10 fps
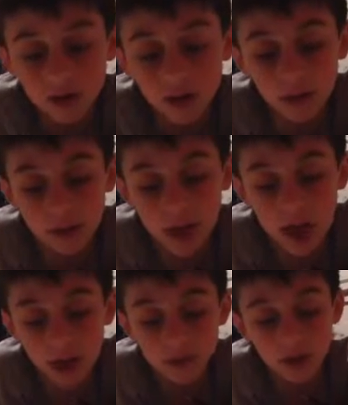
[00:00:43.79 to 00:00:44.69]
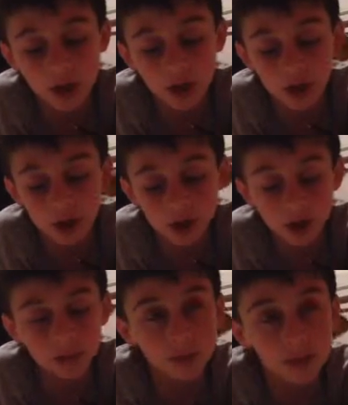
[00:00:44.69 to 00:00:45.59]
Yeah, but and beyond
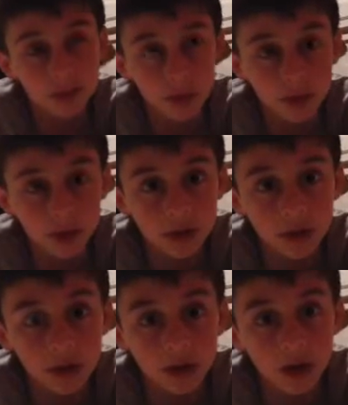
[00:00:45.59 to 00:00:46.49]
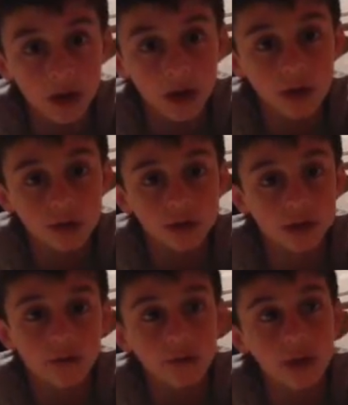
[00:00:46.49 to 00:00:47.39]
should be with like, other
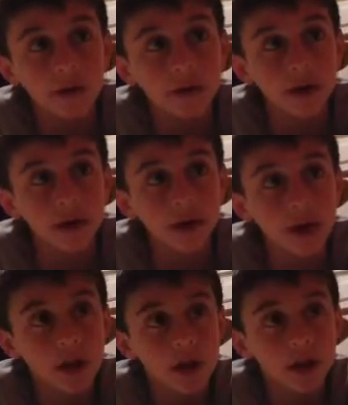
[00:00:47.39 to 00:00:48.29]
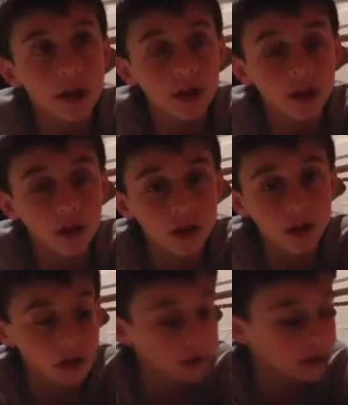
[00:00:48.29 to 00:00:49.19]
stuff that we did. Okay, that's fine.